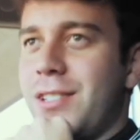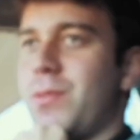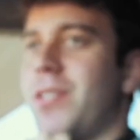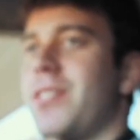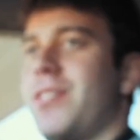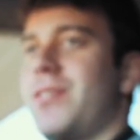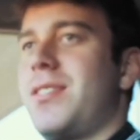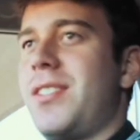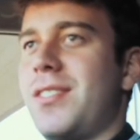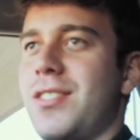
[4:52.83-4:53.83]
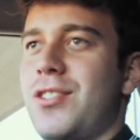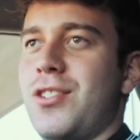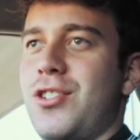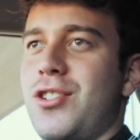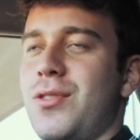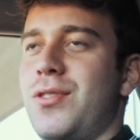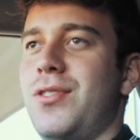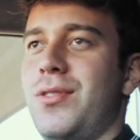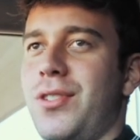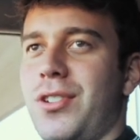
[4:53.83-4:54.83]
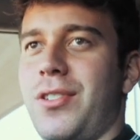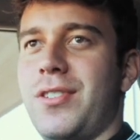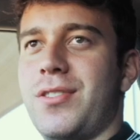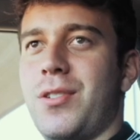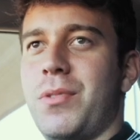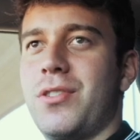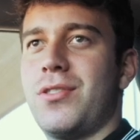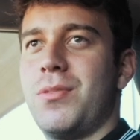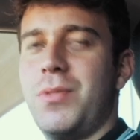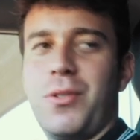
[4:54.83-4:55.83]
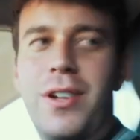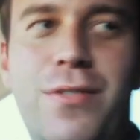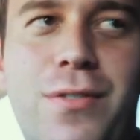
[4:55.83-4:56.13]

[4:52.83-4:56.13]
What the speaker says: one of those things that just shows you, you know, there's so much to be grateful